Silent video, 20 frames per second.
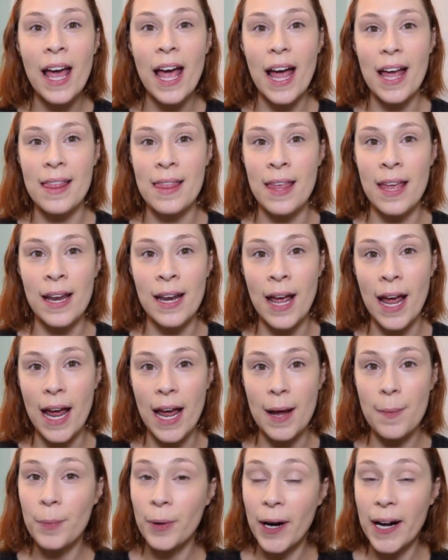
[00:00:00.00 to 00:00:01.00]
and then
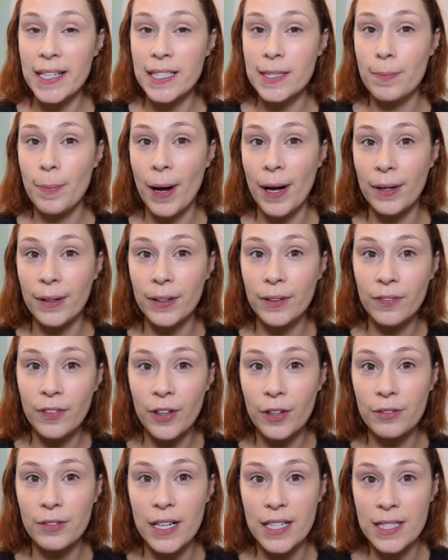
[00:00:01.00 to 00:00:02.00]
a pressed powder for
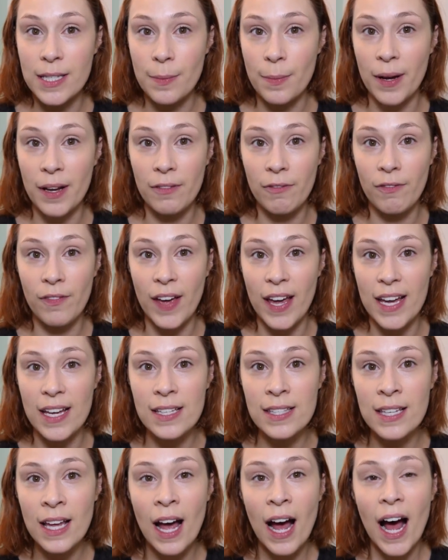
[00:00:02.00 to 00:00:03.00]
the rest of my
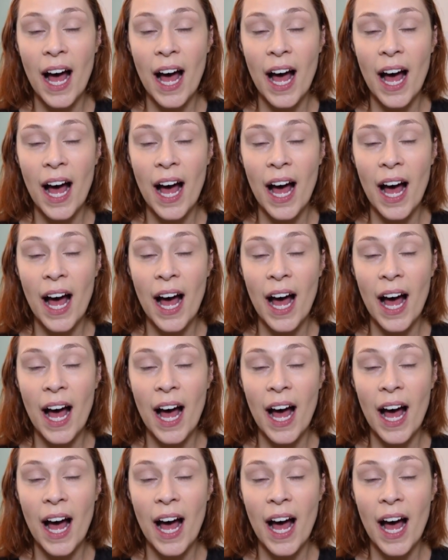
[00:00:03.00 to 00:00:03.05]
face.